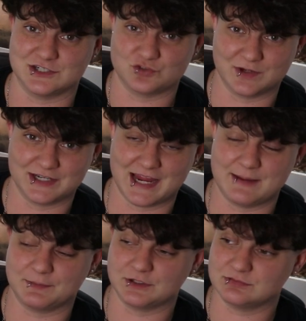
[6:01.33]
the
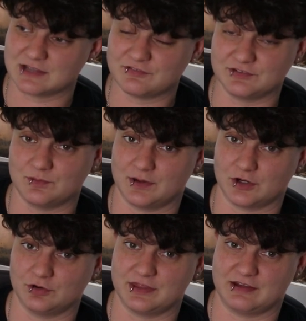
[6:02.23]
28, but you definitely want to
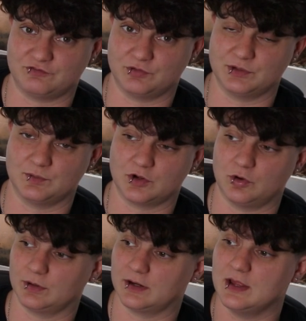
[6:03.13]
go to that 41
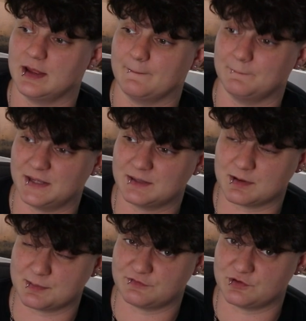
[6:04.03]
quart
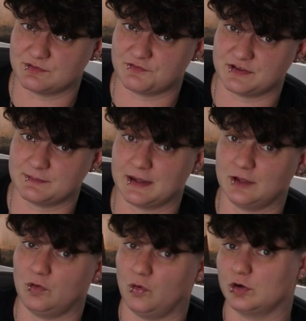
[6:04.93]
minimum if you have a
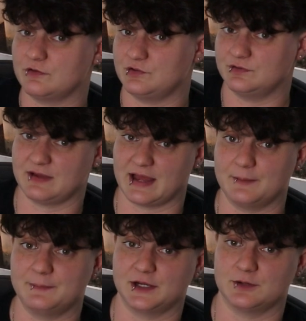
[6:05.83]
female or if you've got
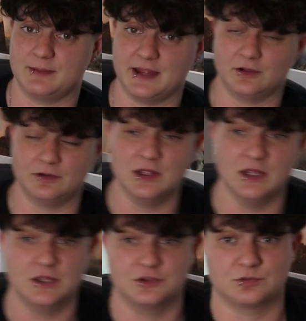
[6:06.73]
a bigger male.
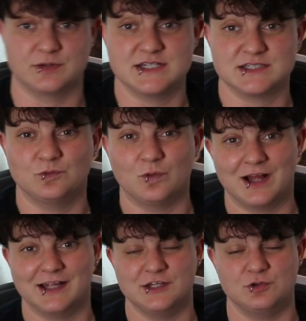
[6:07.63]
The reason
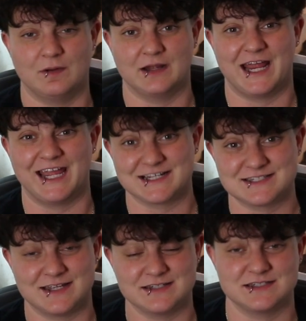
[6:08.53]
why you want
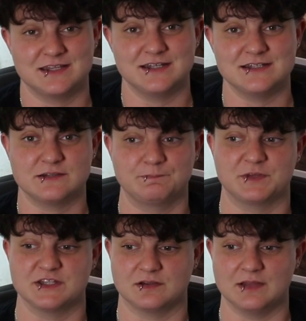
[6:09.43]
access to these
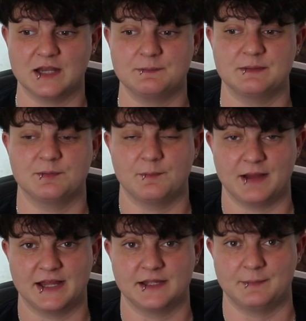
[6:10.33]
is a lot of people
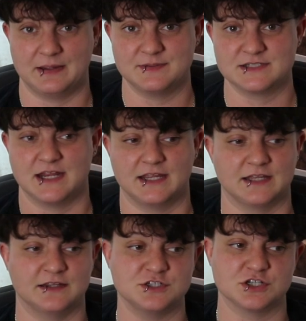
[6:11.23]
buy a baby snake
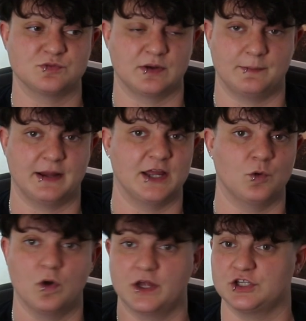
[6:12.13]
and they just want to buy
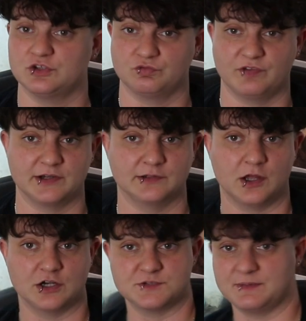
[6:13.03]
it one very
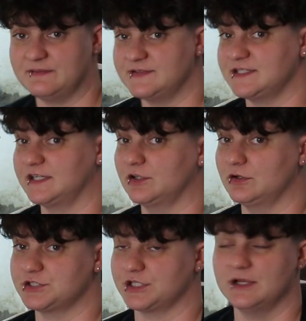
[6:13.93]
large PVC
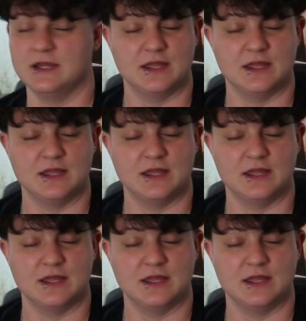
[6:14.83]
enclosure.